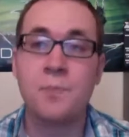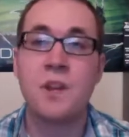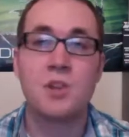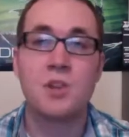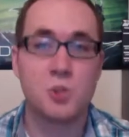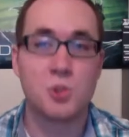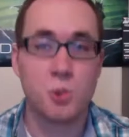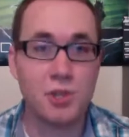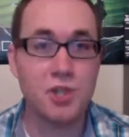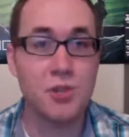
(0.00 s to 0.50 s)

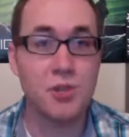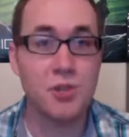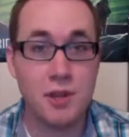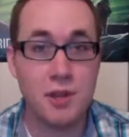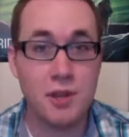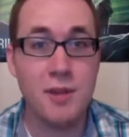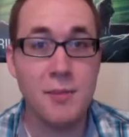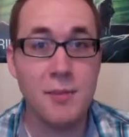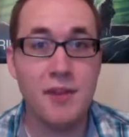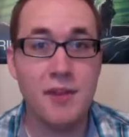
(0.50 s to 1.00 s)
So what's
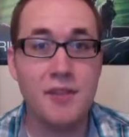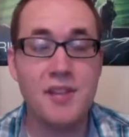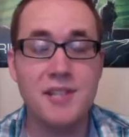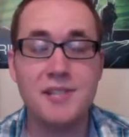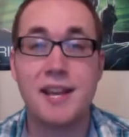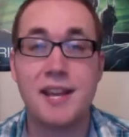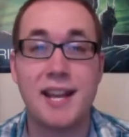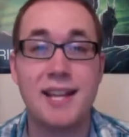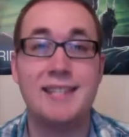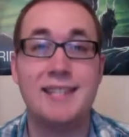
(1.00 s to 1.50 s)
unique about
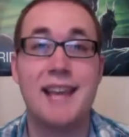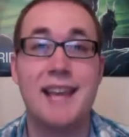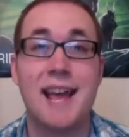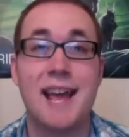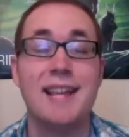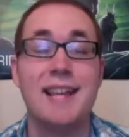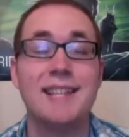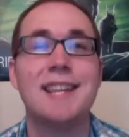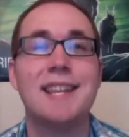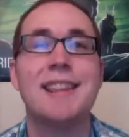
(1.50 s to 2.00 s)
this? Like I said,
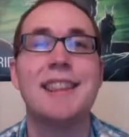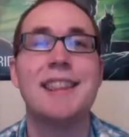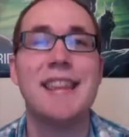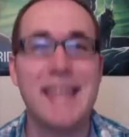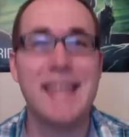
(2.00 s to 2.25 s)
it's like the